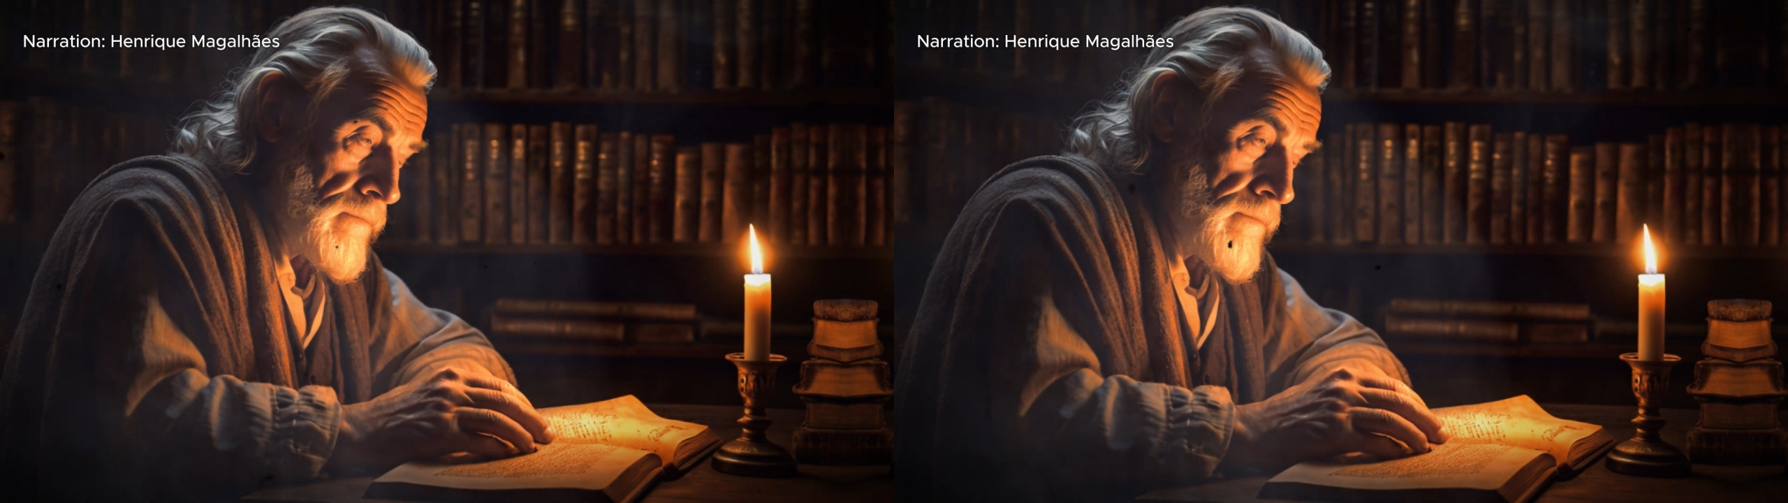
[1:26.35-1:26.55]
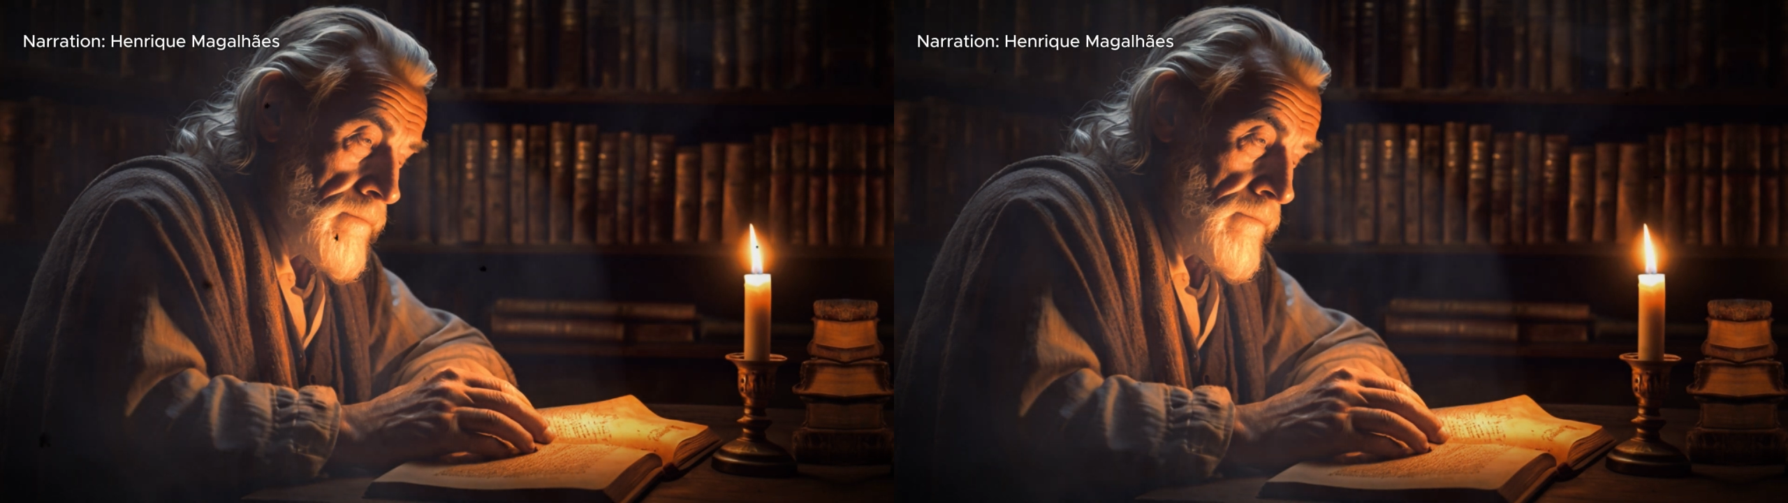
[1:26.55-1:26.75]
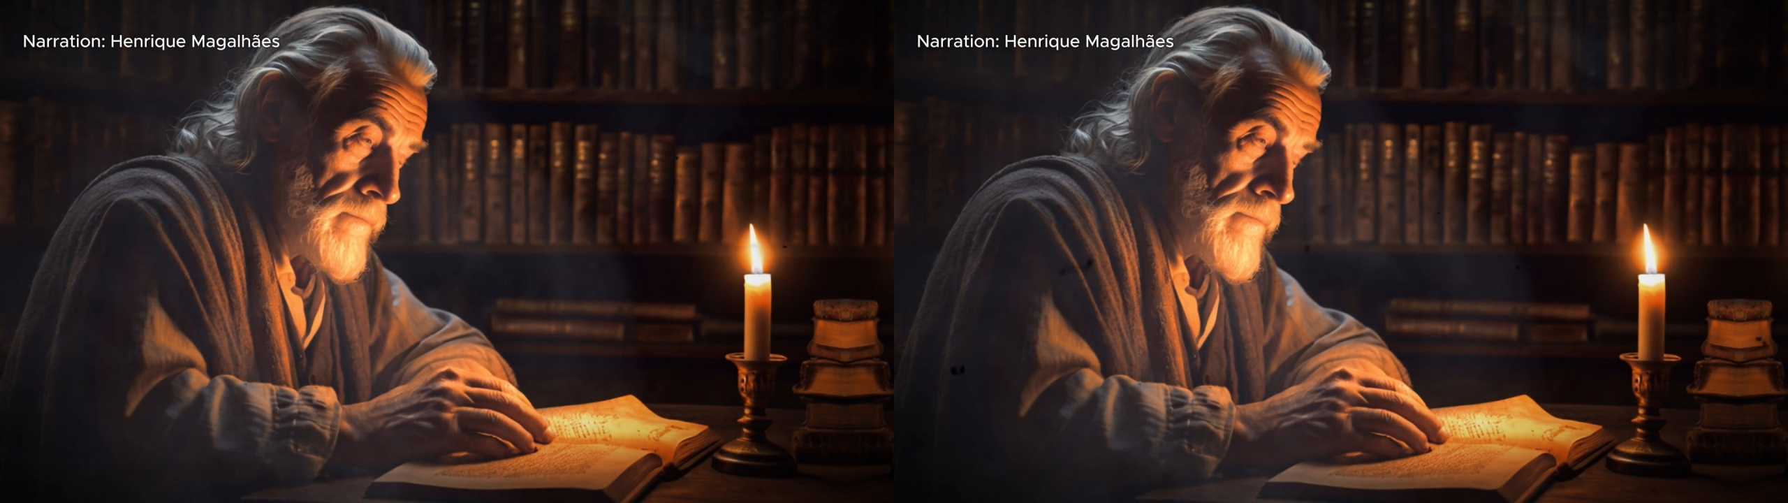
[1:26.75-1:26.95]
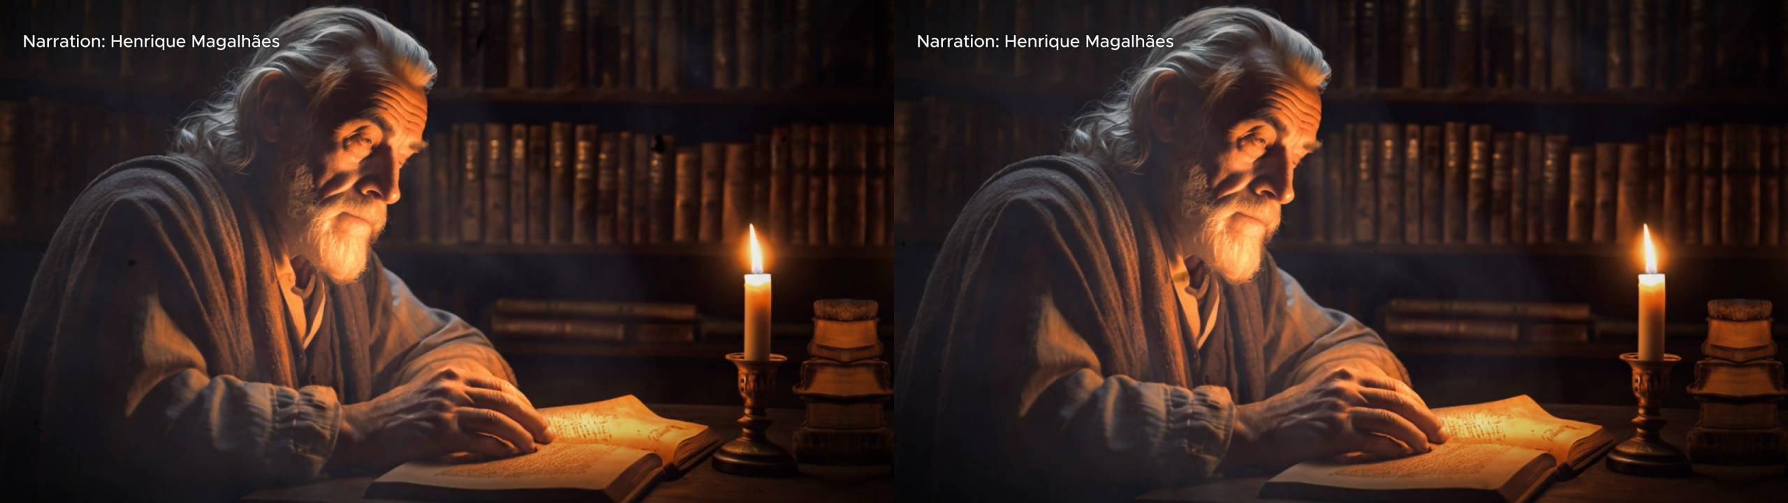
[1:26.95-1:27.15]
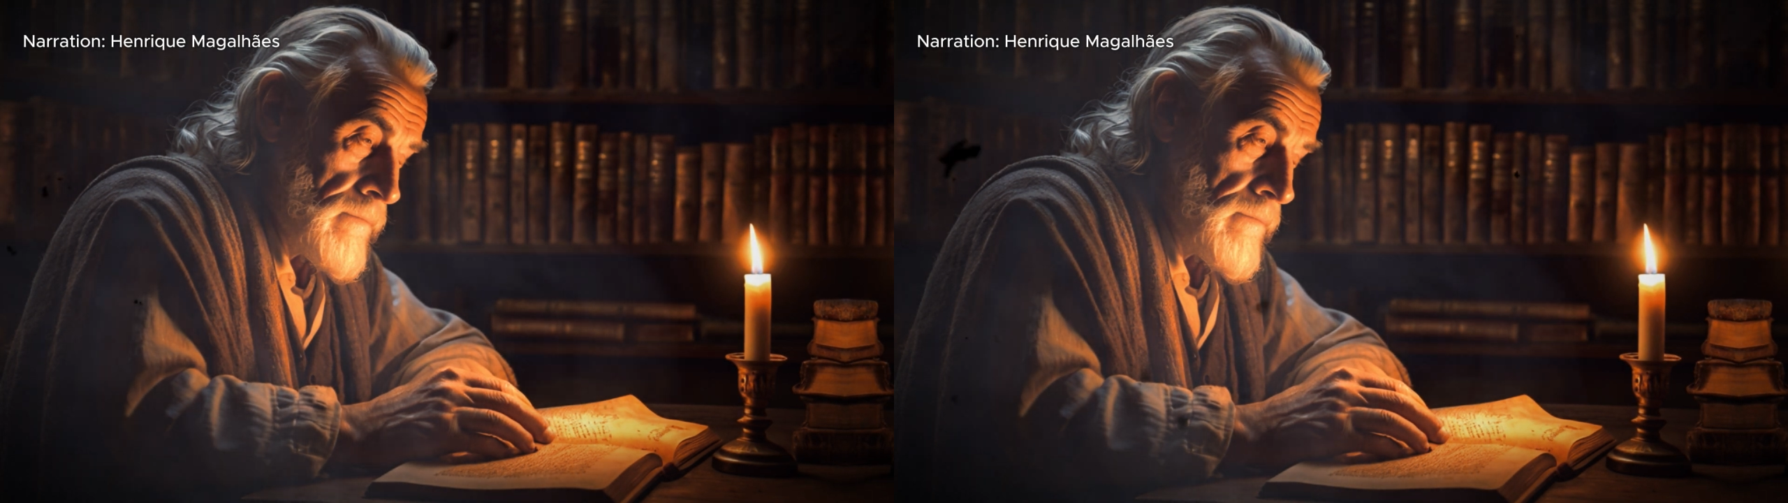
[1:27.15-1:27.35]

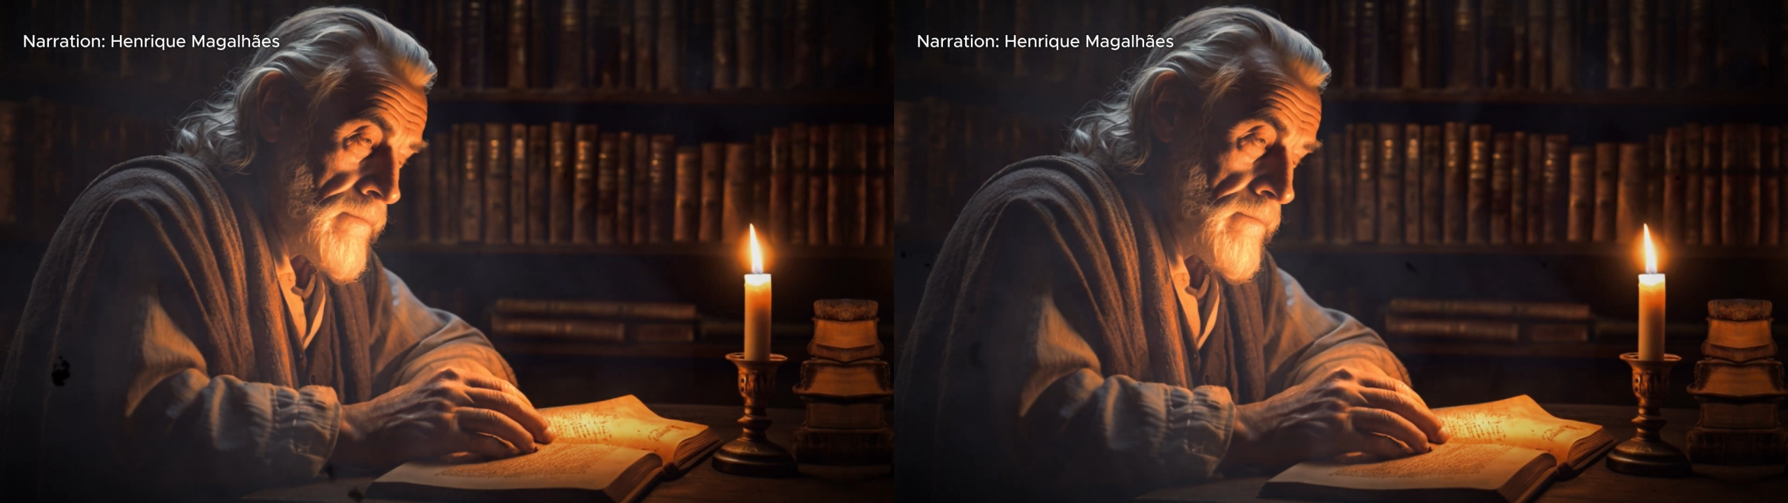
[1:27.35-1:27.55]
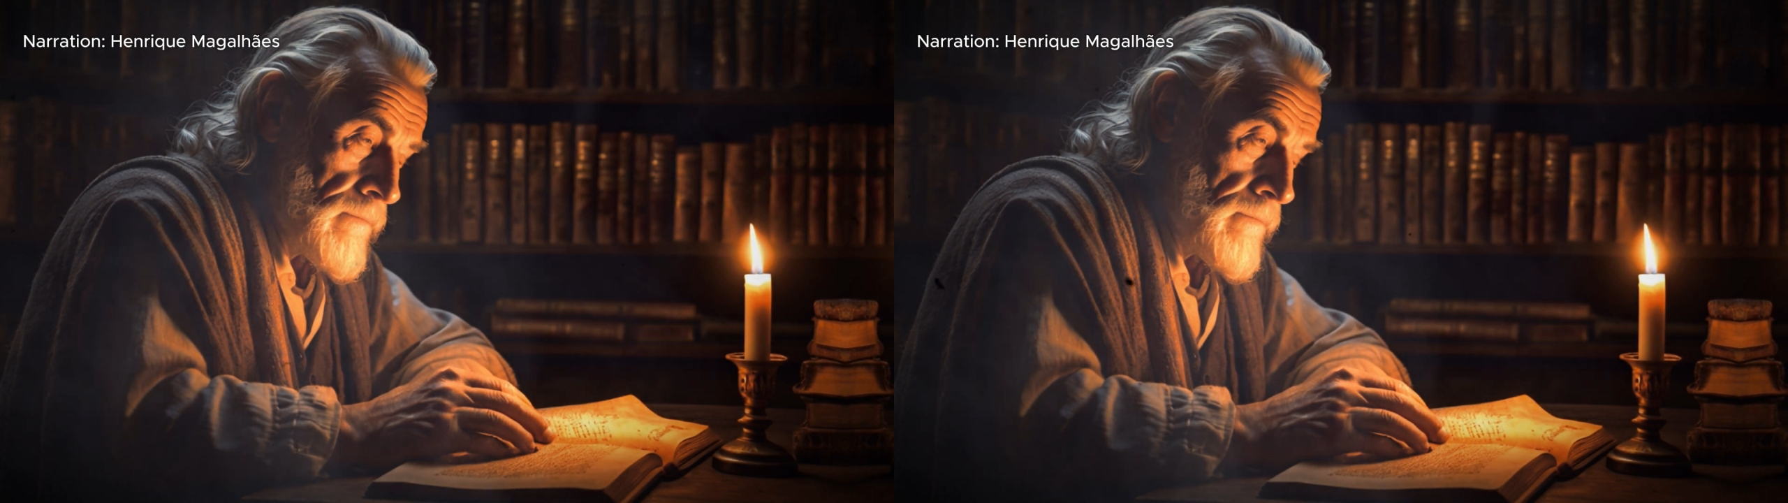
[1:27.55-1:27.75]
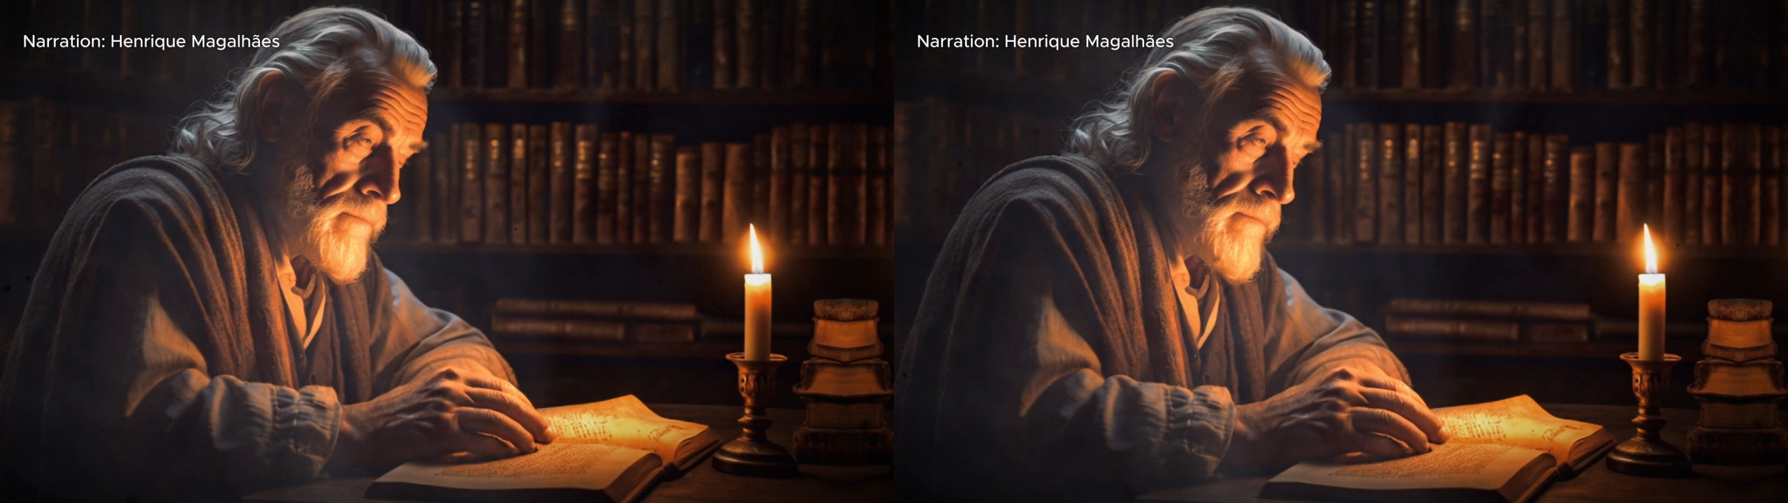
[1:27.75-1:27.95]
Often, this message